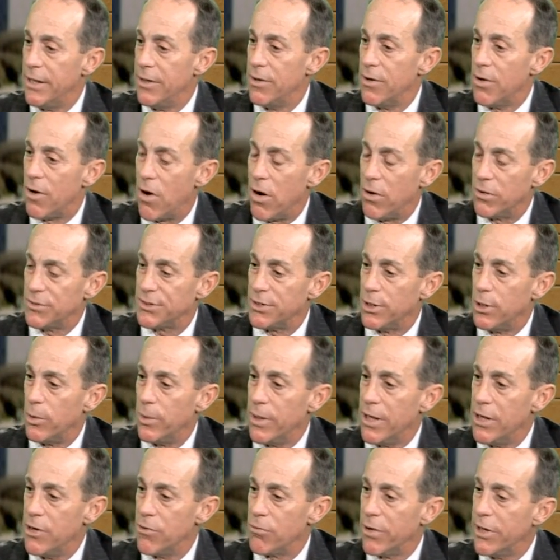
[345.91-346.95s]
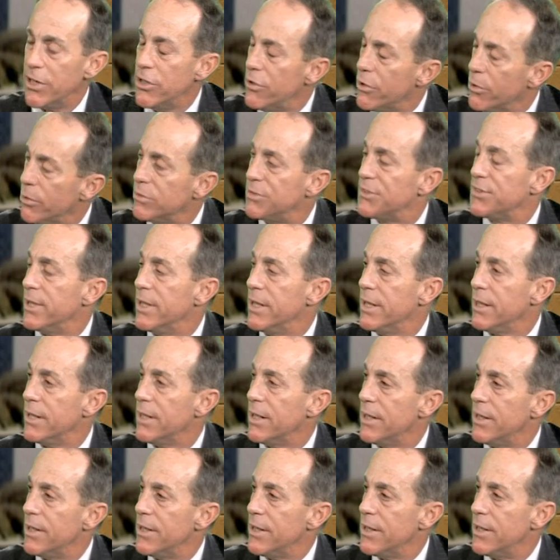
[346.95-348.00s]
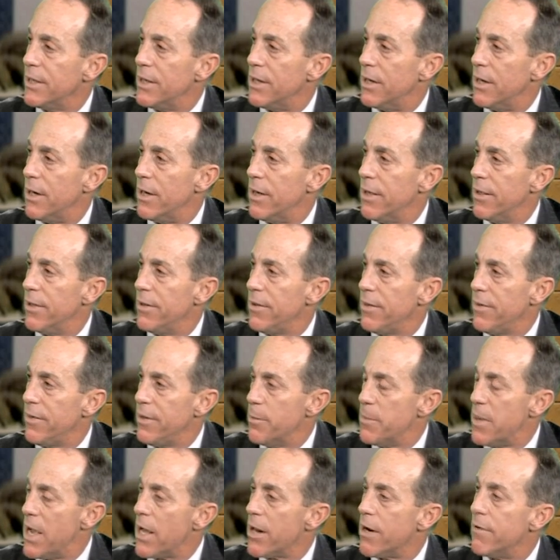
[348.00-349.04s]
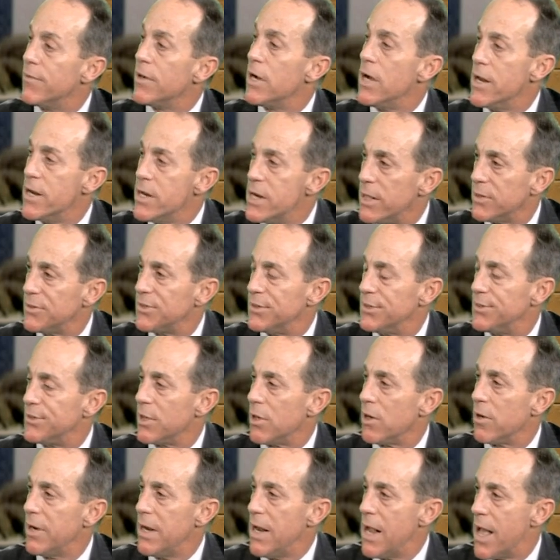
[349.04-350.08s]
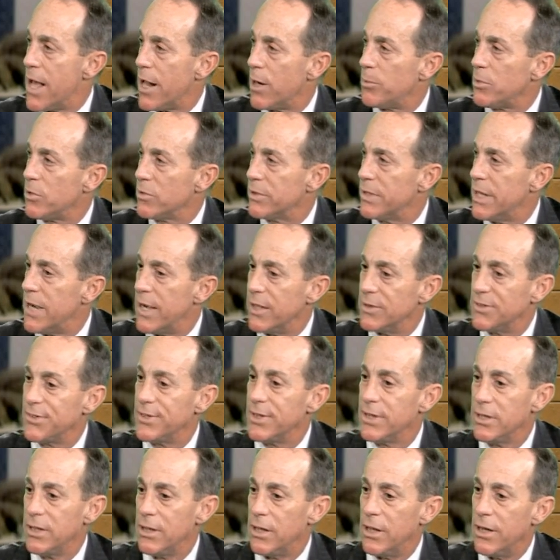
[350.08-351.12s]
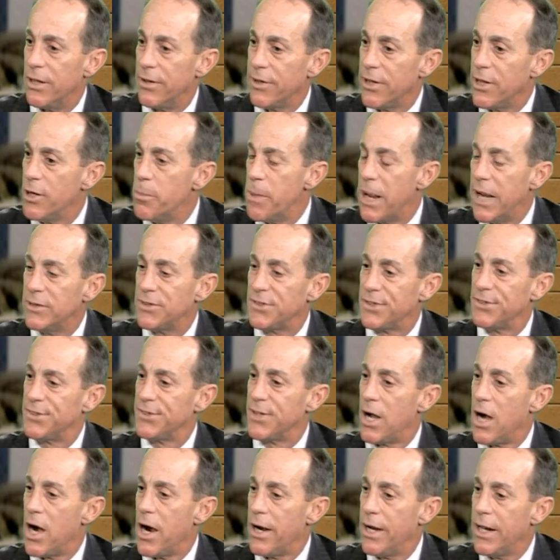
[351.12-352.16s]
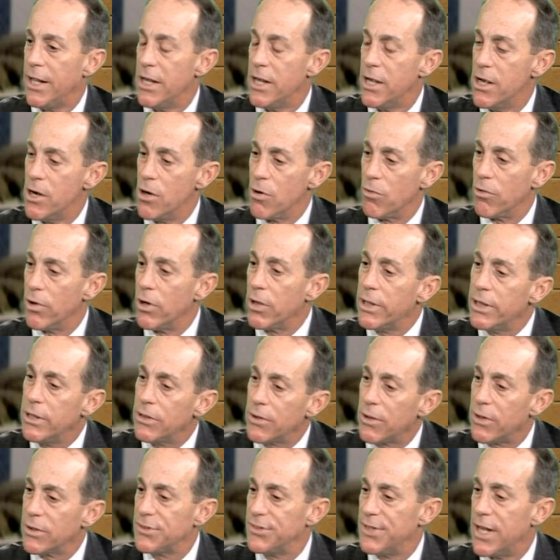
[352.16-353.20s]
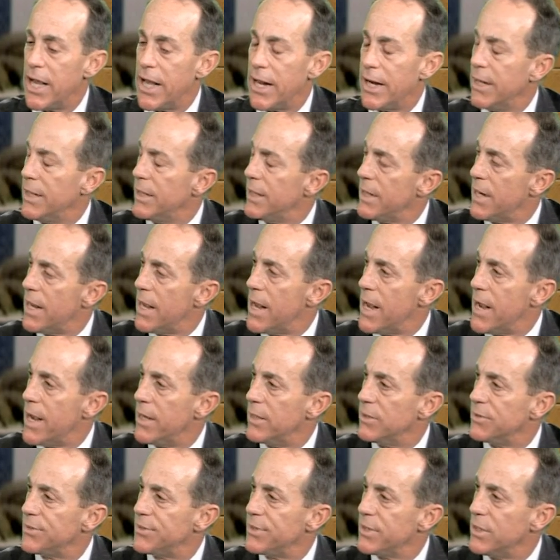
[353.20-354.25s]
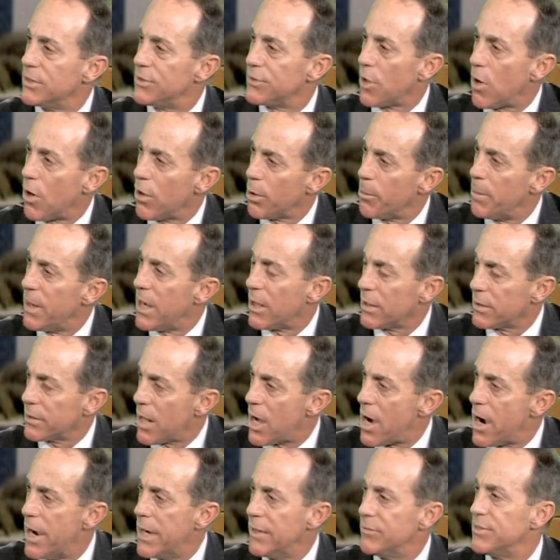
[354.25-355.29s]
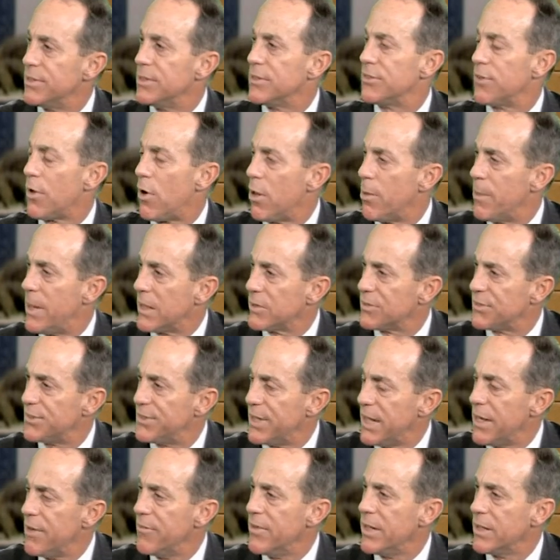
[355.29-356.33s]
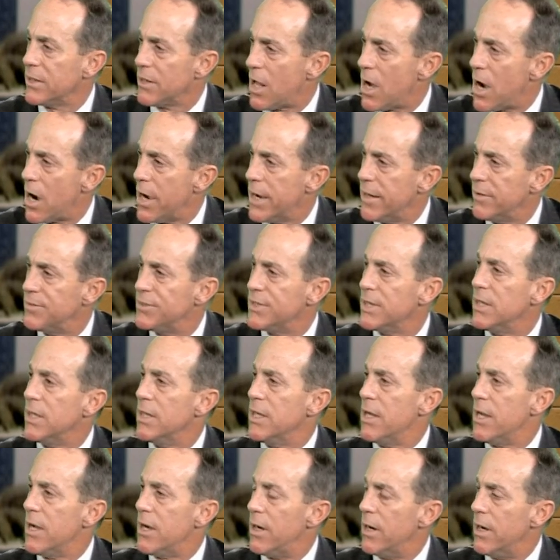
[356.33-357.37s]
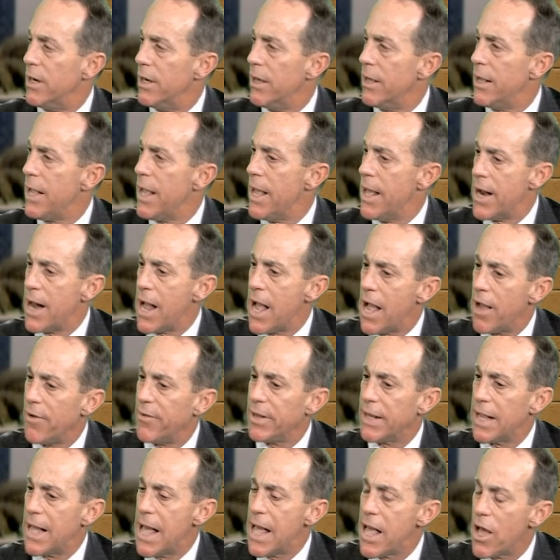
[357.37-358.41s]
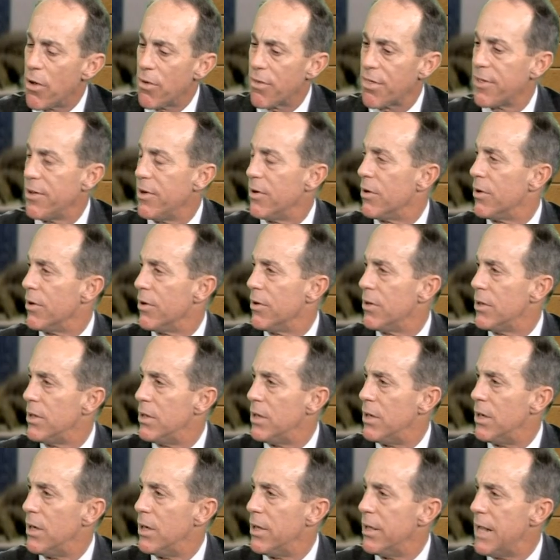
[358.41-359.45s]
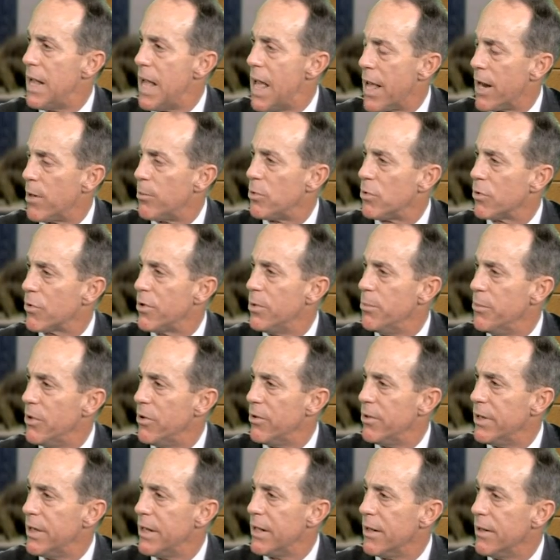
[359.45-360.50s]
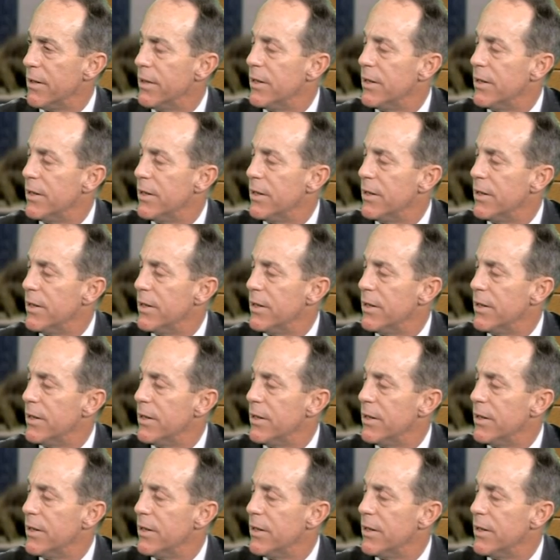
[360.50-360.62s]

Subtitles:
also in reducing the amount of unnecessary animal deaths. The Humane Society really looks at it as it's all about lives. It's all about saving lives and having a healthier animal community